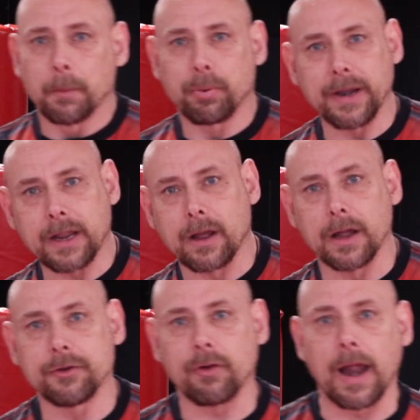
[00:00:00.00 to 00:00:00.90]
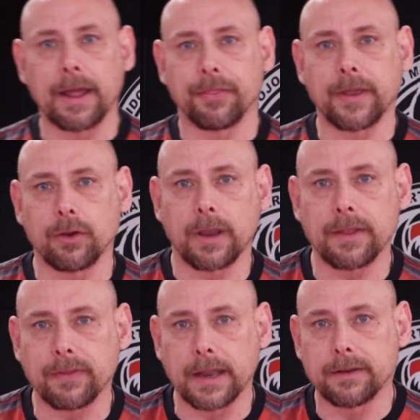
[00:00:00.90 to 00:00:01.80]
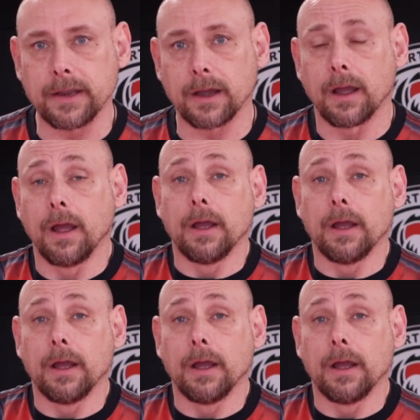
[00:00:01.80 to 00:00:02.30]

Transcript: pretty cut and dry. I think you get the idea.